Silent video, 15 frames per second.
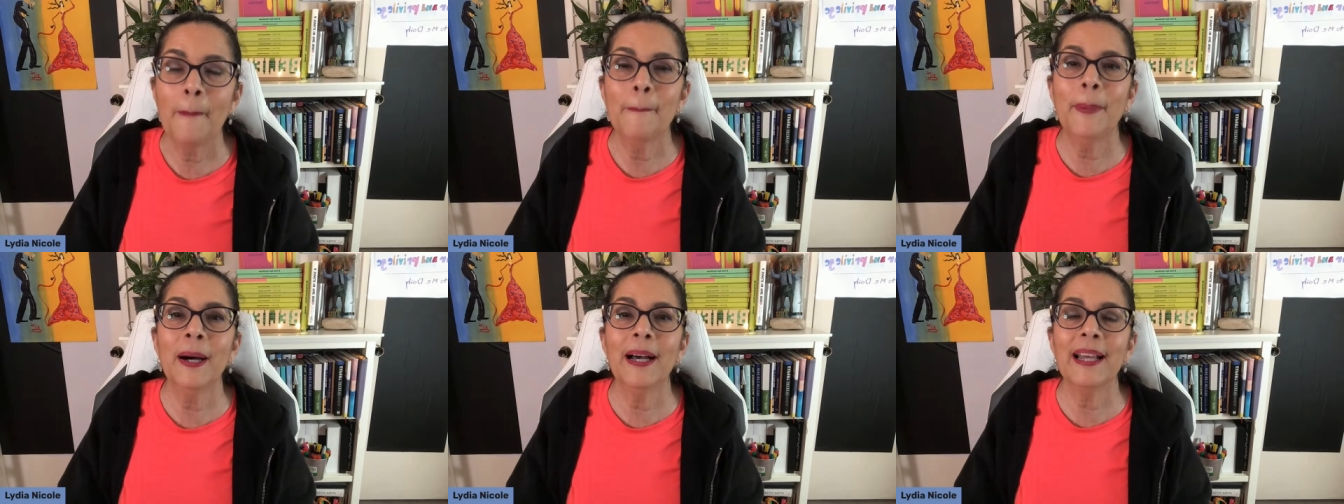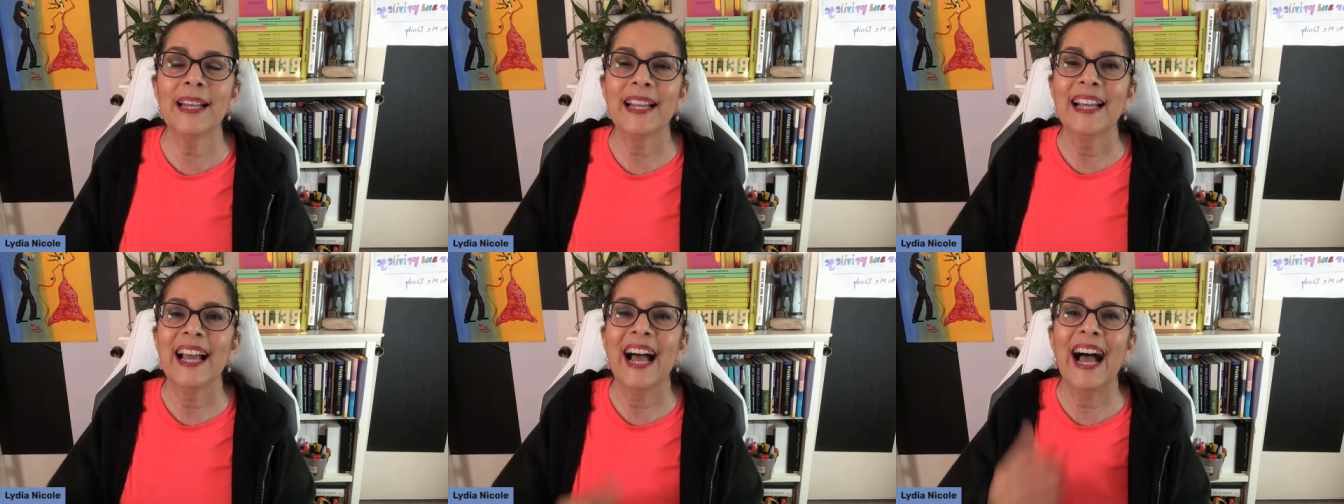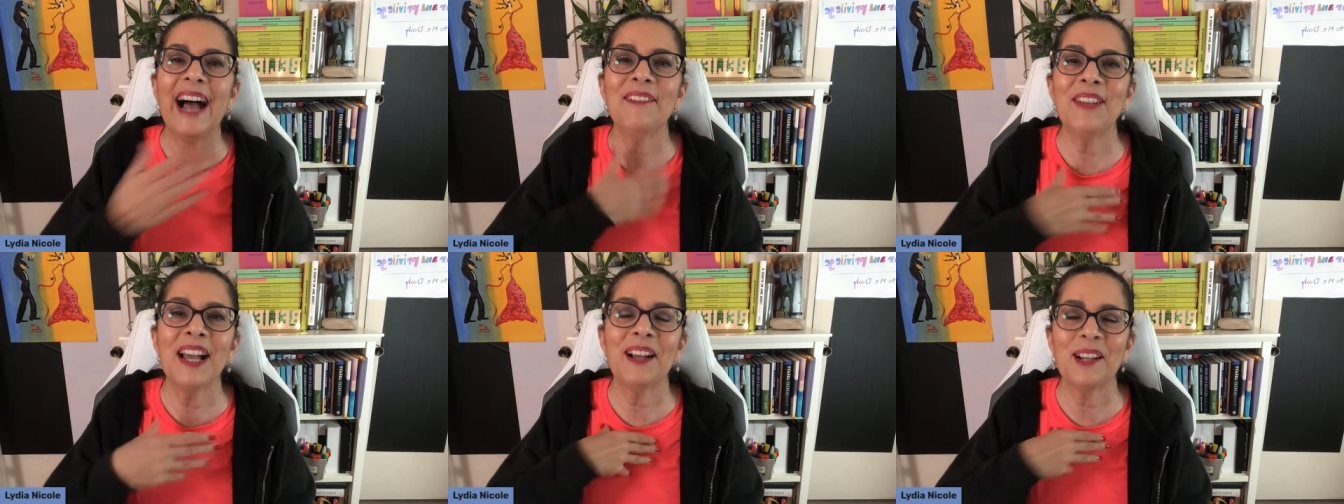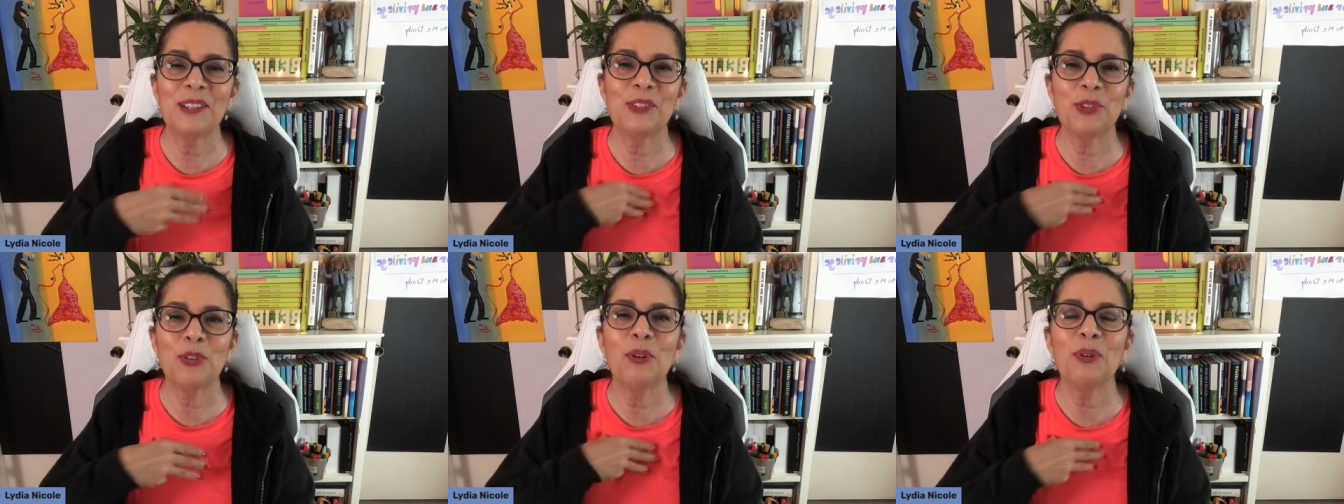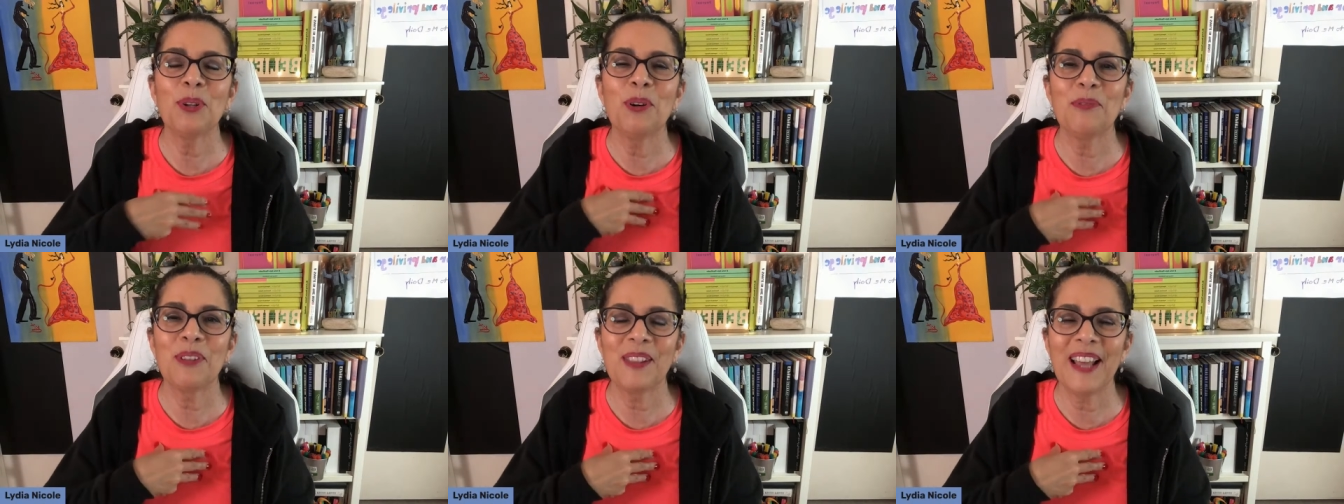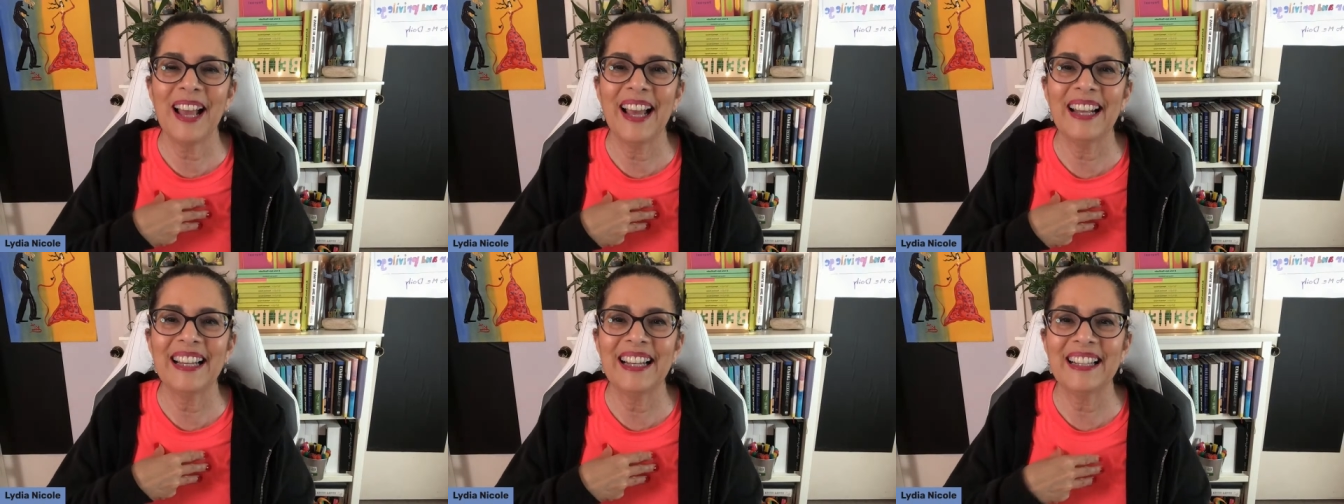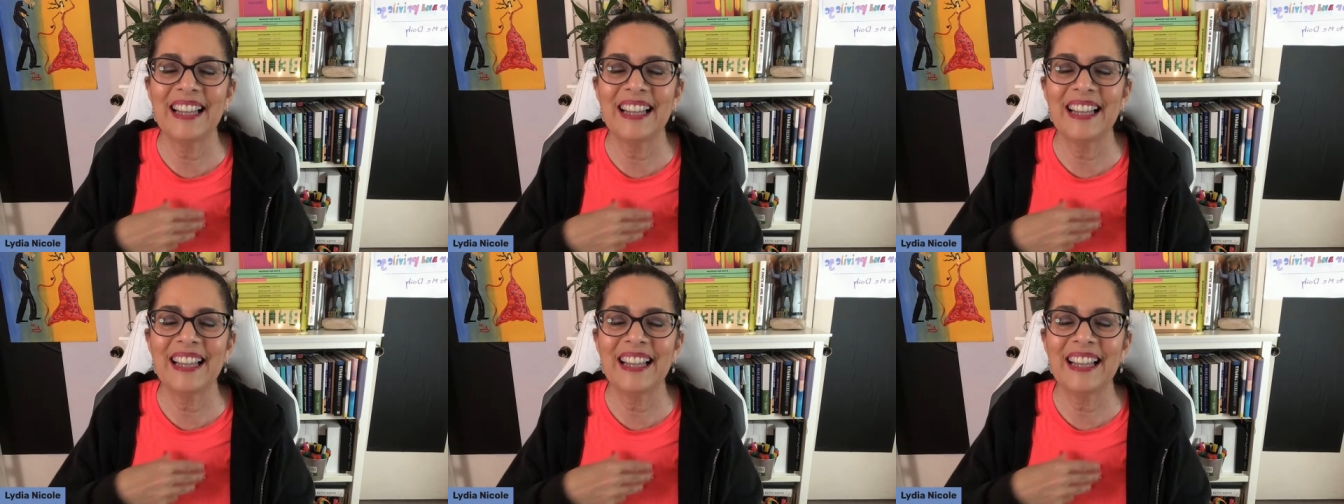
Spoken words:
But I've got control over that.